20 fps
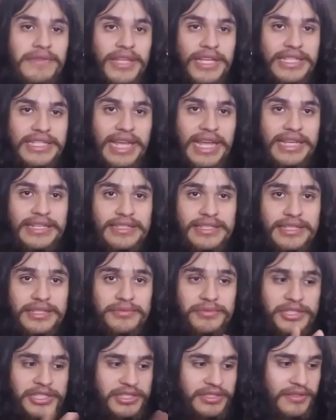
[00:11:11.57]
Traveling
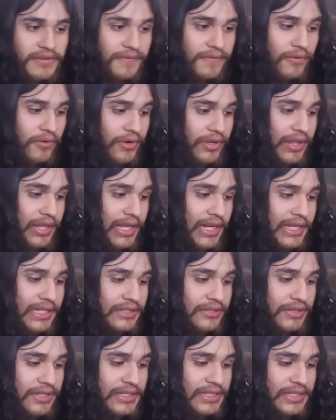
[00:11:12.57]
Deity, which is the fourth.
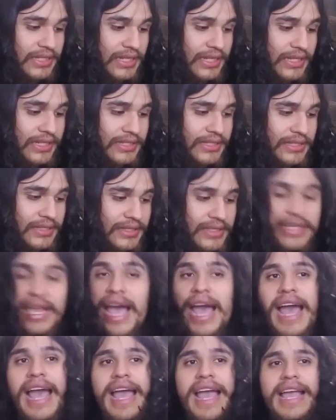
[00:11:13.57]
And as you can see, this
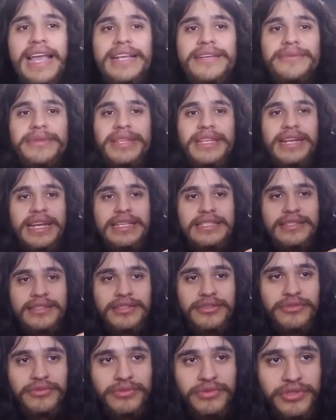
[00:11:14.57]
is signed with a
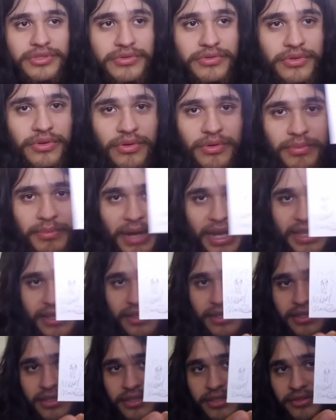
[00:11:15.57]
nice little doodle
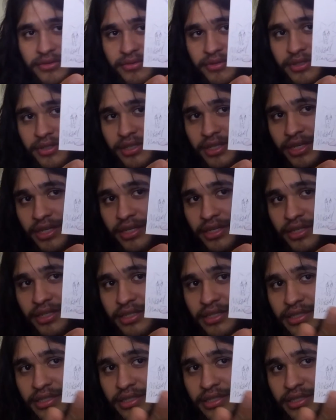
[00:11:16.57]
by the dude.